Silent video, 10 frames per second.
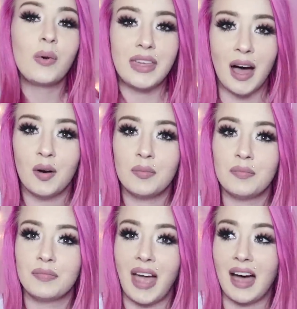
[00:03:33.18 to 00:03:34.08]
without
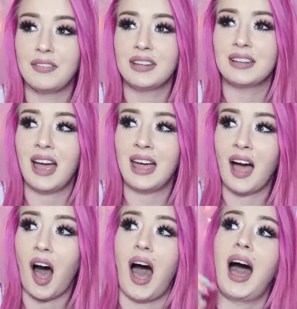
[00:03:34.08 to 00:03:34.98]
having
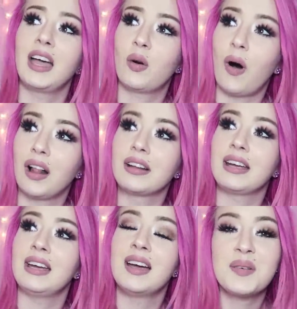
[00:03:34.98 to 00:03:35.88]
a high
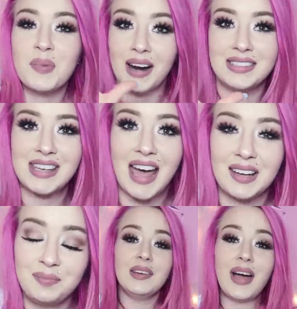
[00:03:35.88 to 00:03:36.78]
quality price
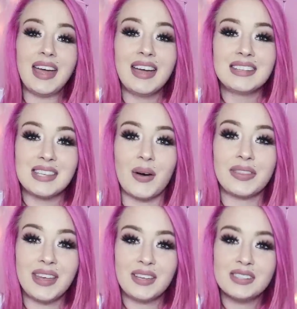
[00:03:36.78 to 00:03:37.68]
tag. Anyway, so
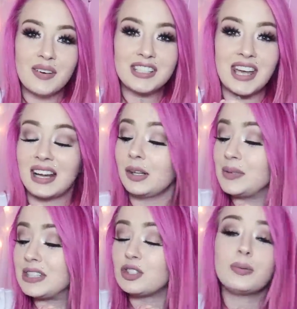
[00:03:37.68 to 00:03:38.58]
thank you so much, Anna
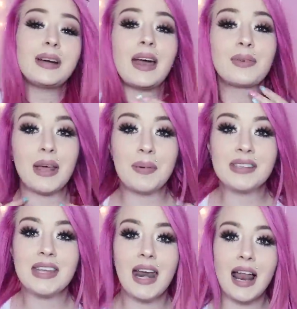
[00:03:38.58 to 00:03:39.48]
Luisa Jewelry. And with that
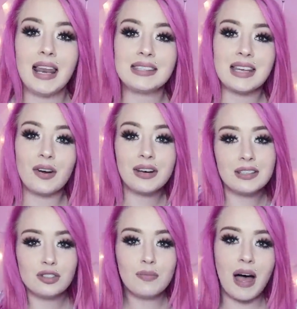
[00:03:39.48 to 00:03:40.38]
being said, let's get on
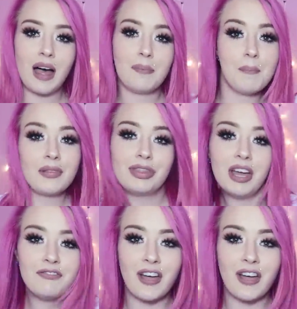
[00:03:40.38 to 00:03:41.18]
into my monthly